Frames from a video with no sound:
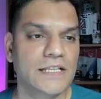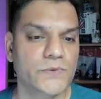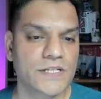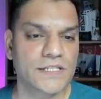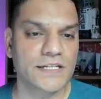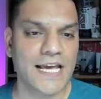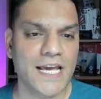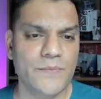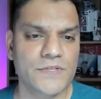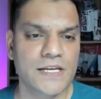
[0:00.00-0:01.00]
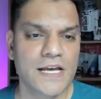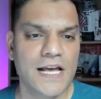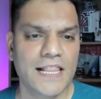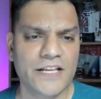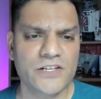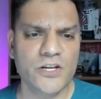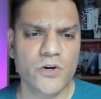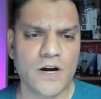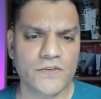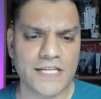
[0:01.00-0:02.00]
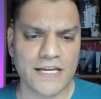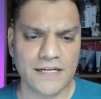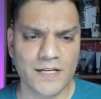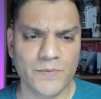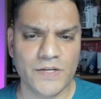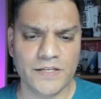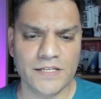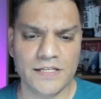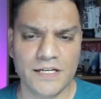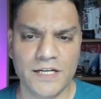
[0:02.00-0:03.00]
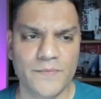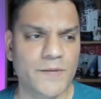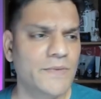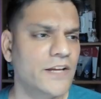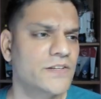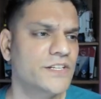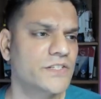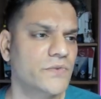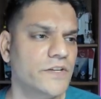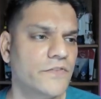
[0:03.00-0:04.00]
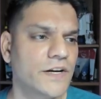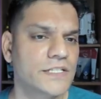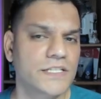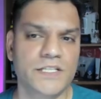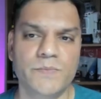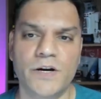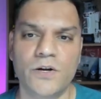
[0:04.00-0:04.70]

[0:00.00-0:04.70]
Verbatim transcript: switch the tabs. I'll actually go outside a little bit. Um, let me actually just refresh this part